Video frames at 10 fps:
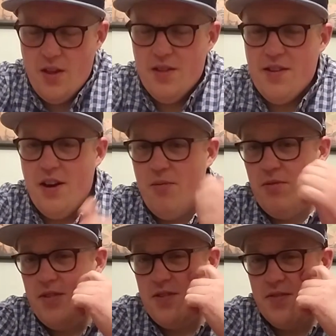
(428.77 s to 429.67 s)
that's kind of
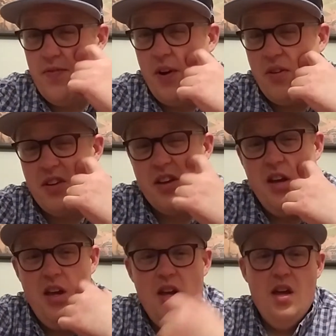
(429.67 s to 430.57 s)
where this is falling.
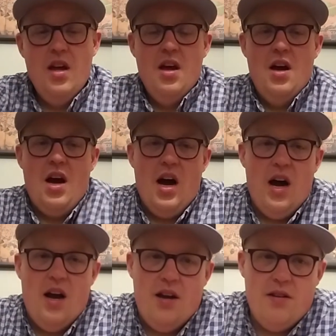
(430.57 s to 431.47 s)

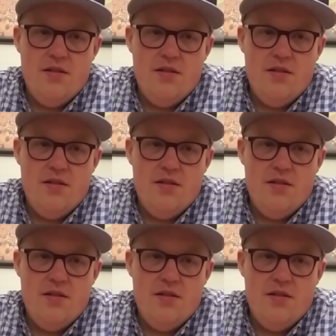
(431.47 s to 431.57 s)
So